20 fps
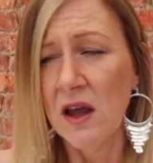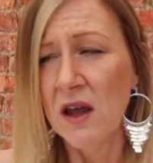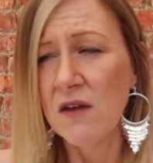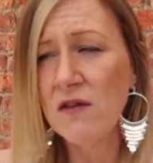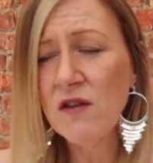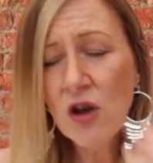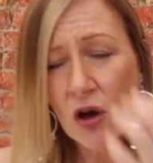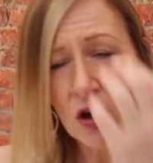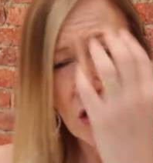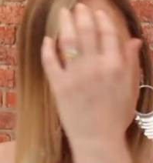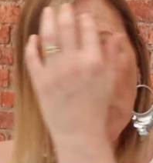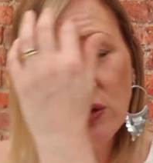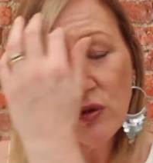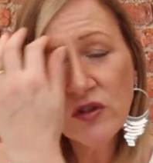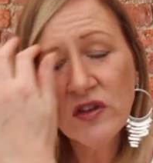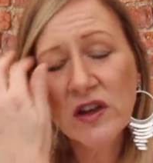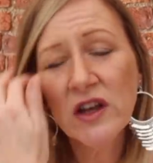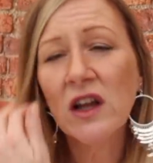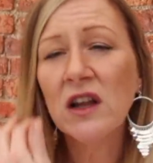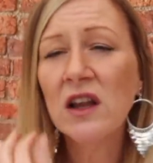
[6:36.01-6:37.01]
If you're
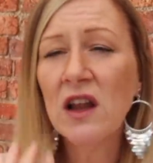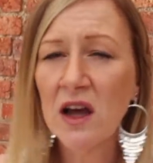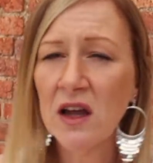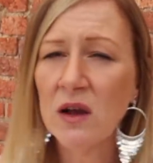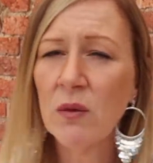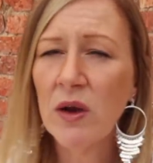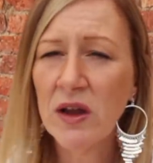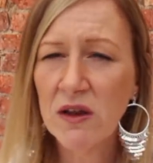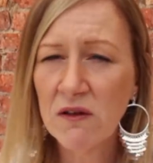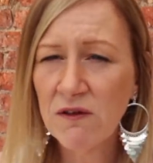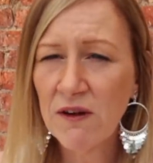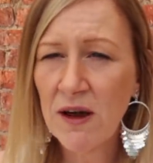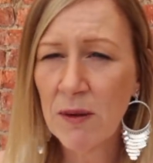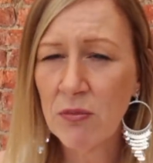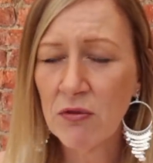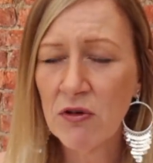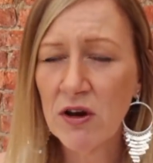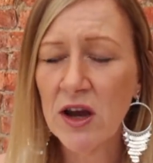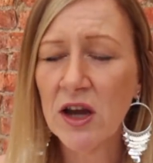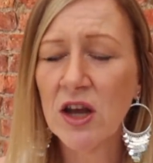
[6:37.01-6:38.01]
using a lightweight
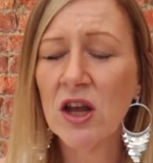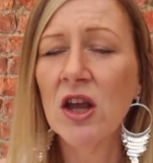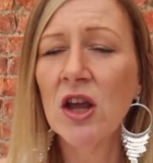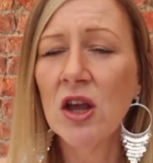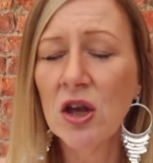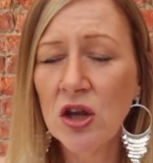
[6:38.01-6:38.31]
fabric,